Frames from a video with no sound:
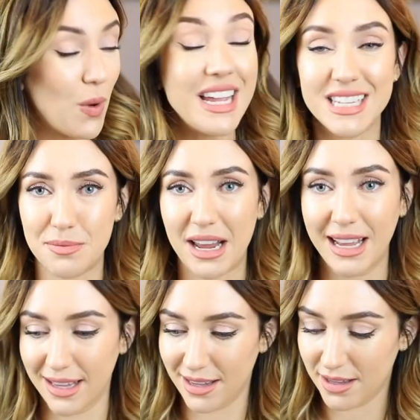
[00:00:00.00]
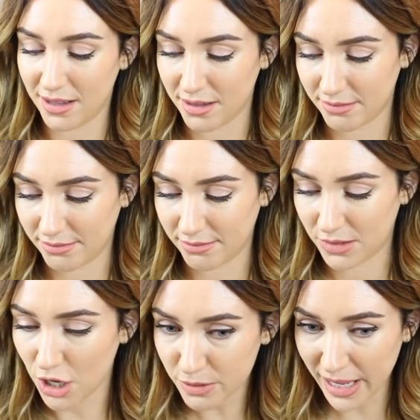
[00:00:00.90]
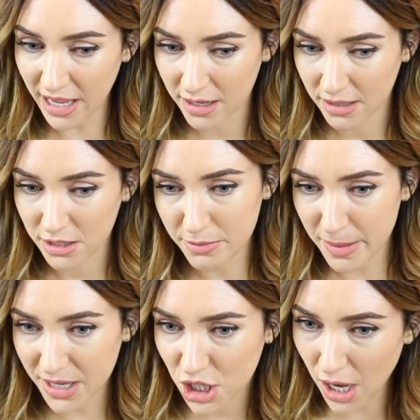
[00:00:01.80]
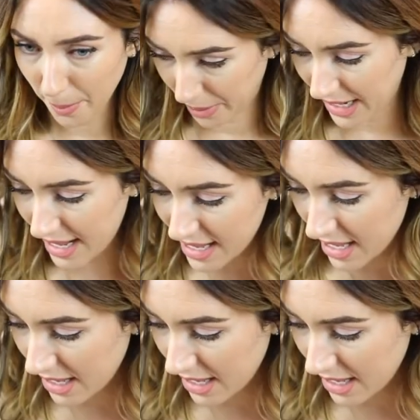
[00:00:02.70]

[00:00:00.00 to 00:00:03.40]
Weighted, excuse me, you made me jump, lady.